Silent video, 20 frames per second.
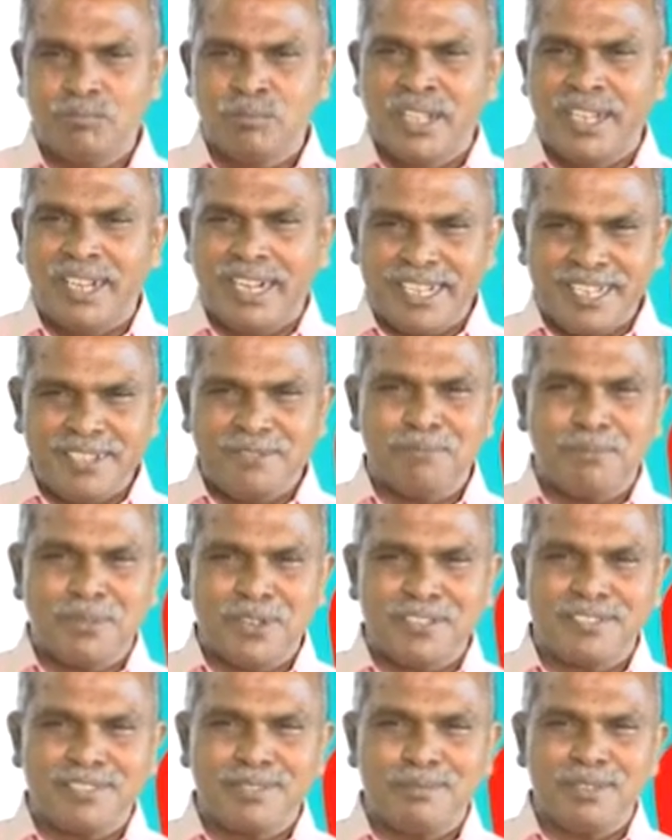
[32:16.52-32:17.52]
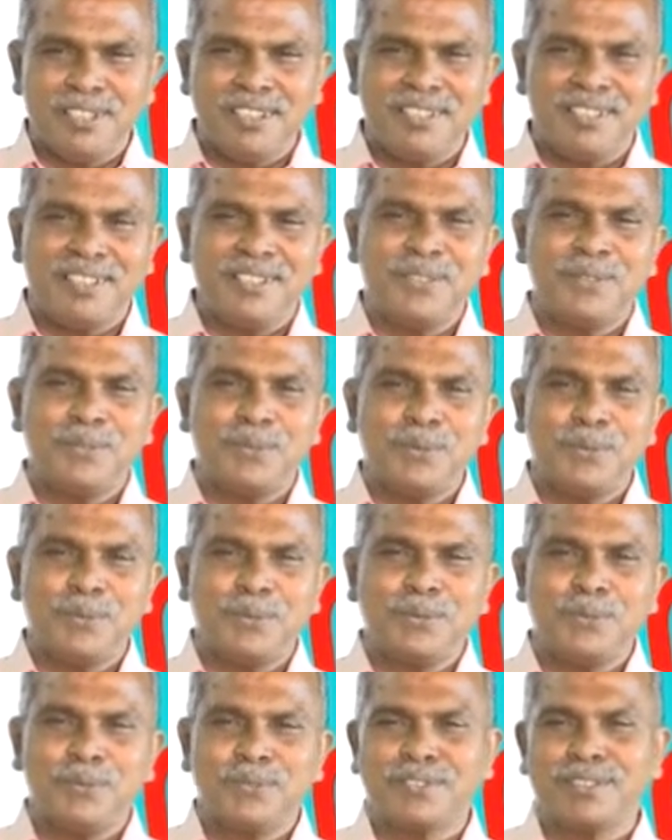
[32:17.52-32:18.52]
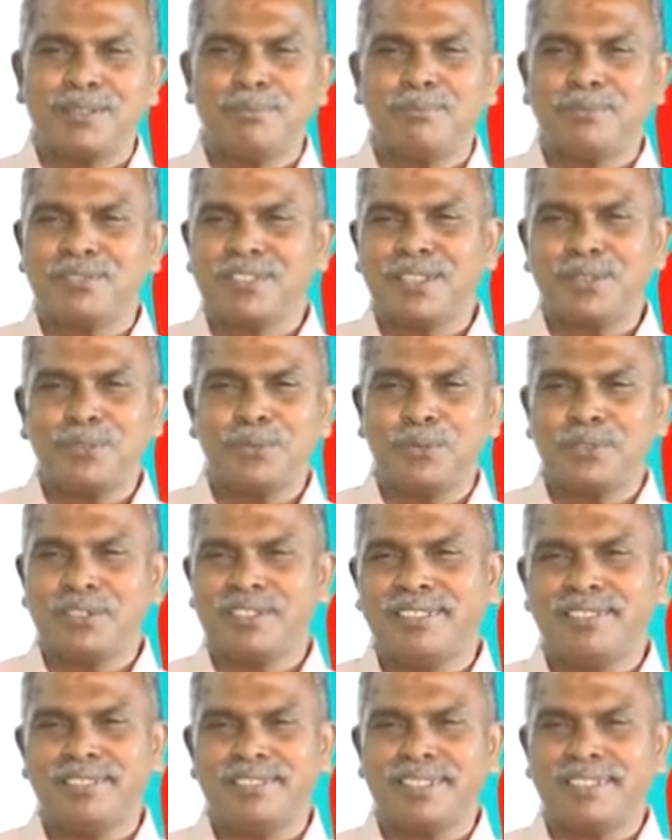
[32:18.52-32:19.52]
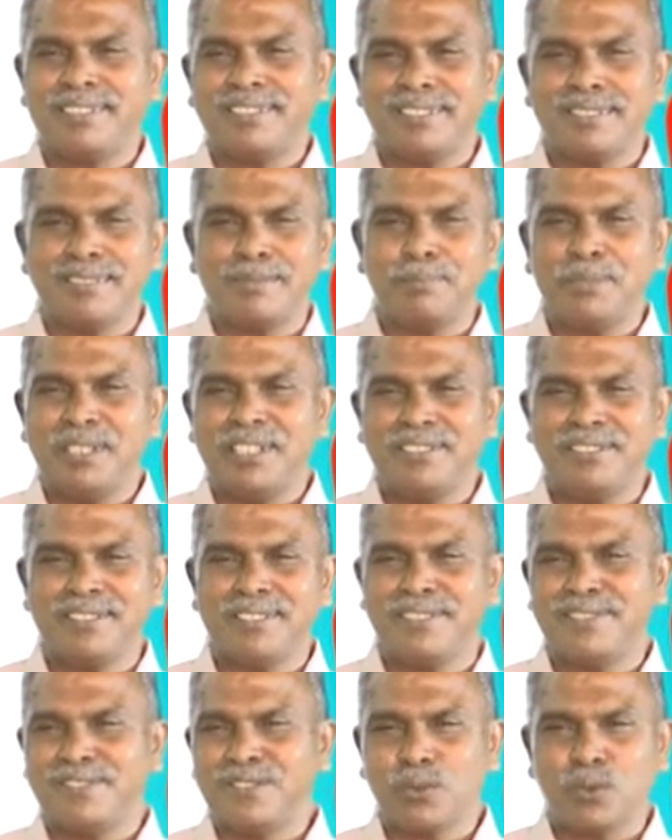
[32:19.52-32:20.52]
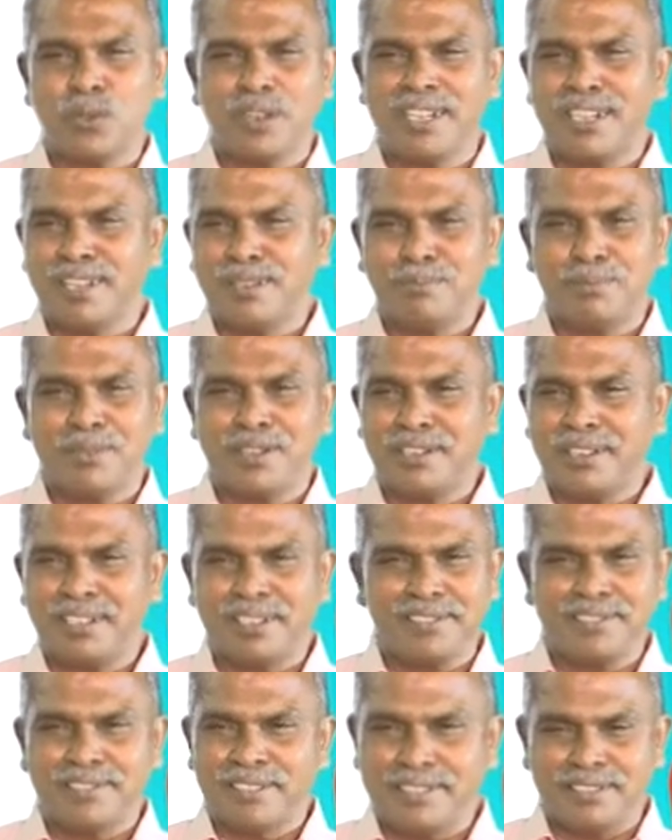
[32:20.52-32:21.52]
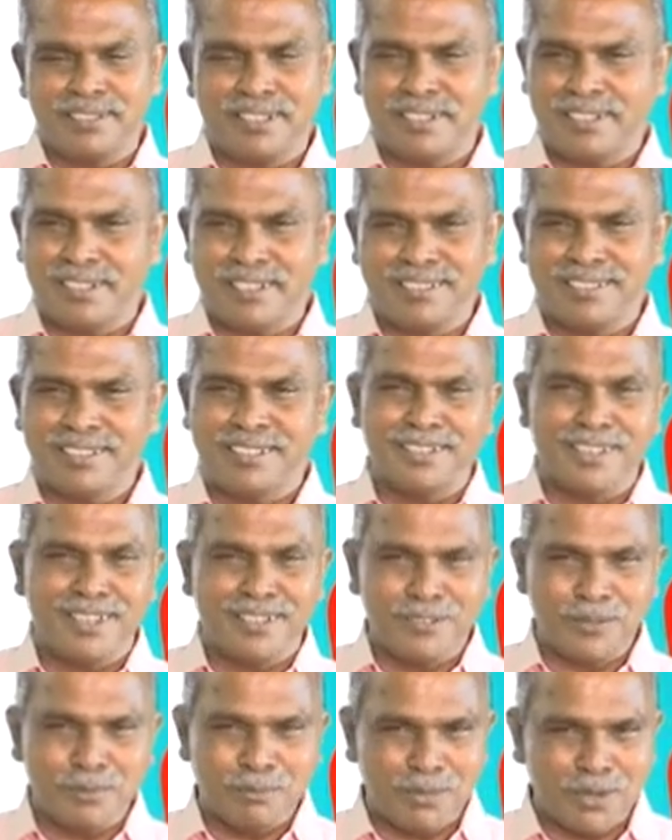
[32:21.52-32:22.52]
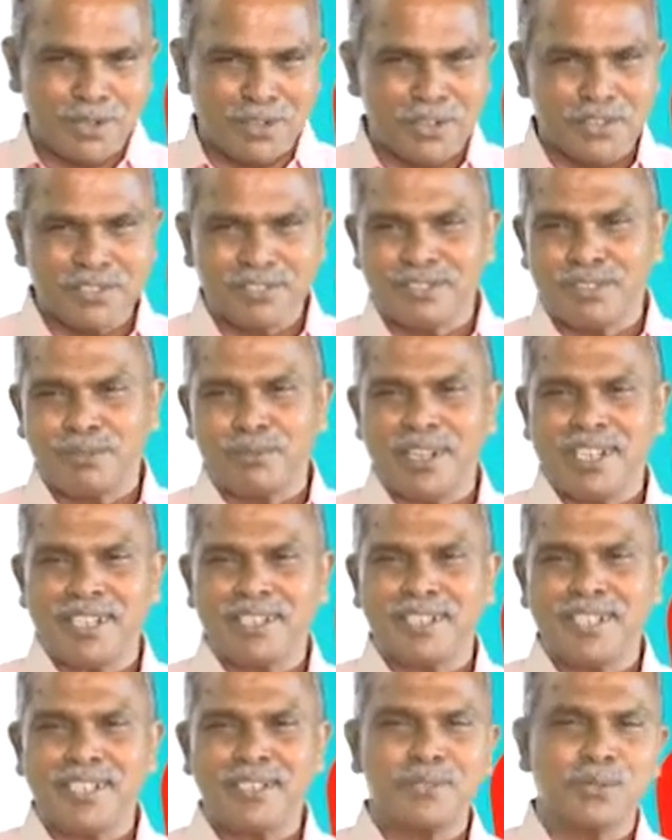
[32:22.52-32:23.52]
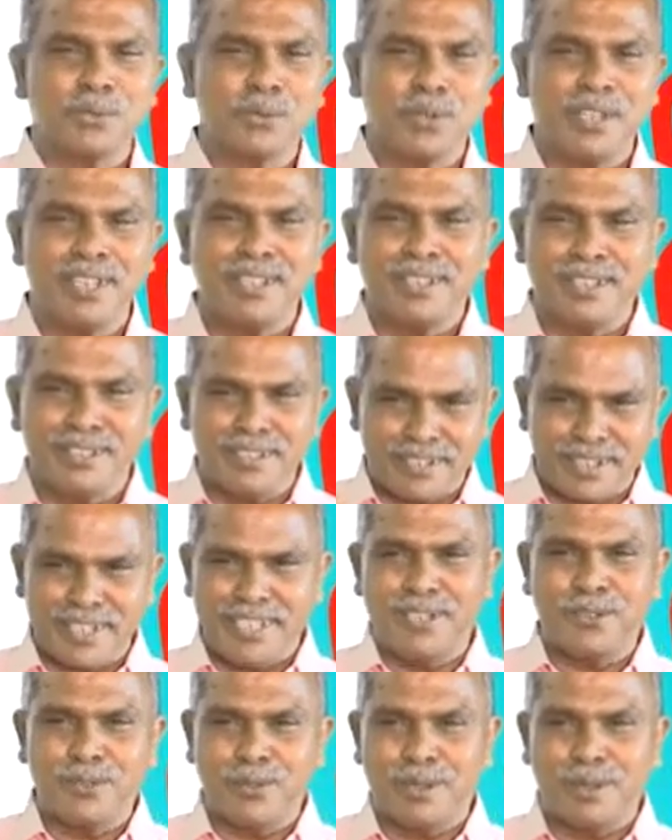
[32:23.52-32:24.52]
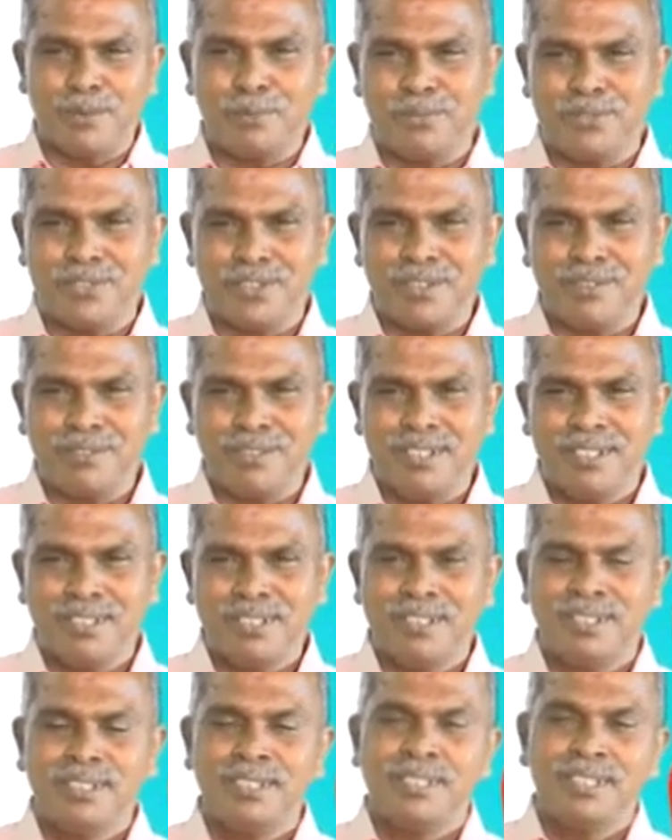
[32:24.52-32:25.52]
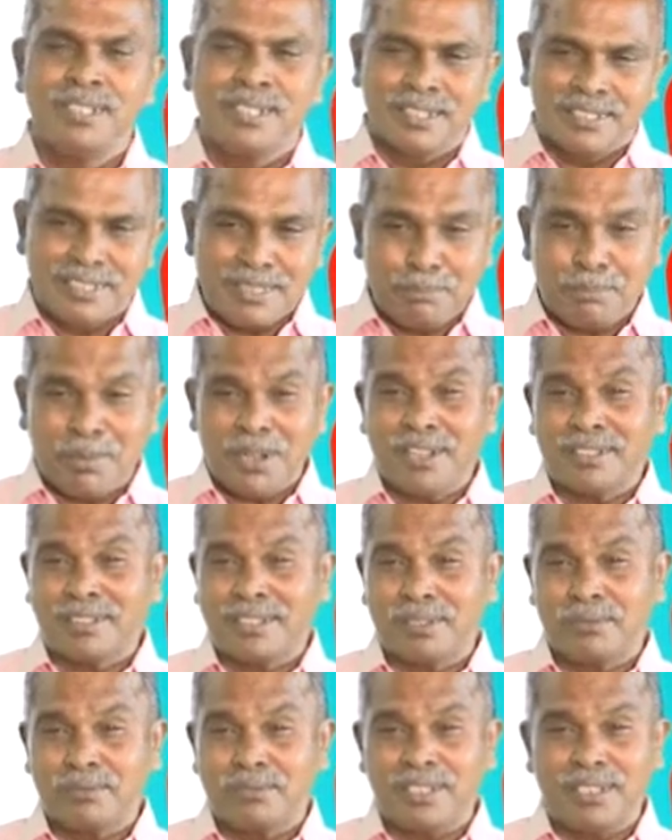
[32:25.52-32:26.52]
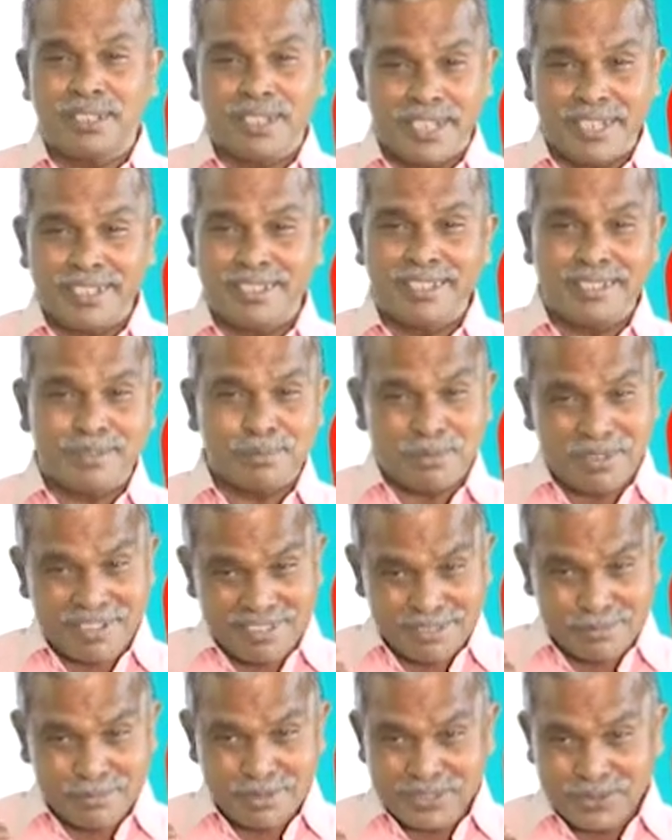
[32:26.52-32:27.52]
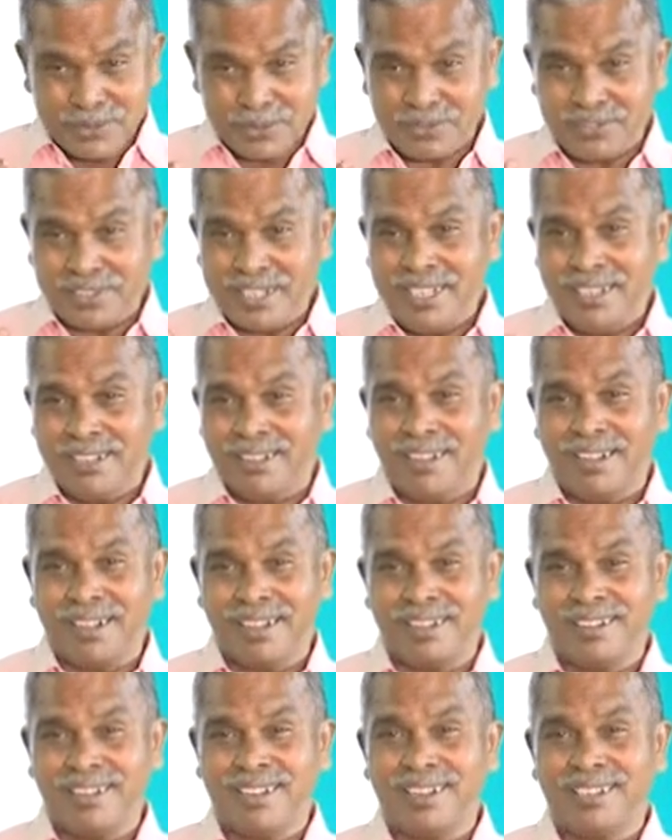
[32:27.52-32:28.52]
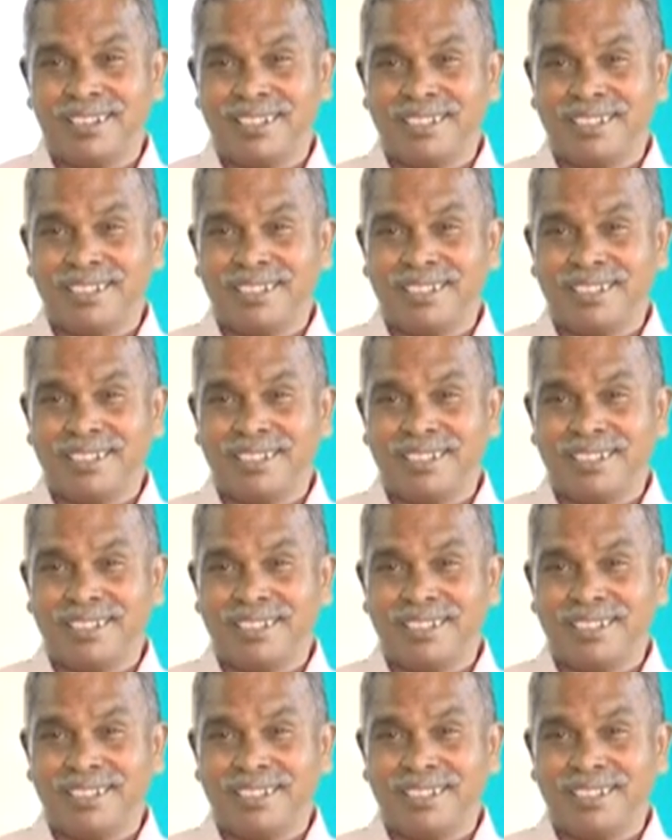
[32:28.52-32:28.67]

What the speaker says: and if possible you do some solutions, suspensions, colloidal particles, etc., and you pass the white light through it and try to observe the path of the light is possible to see or not.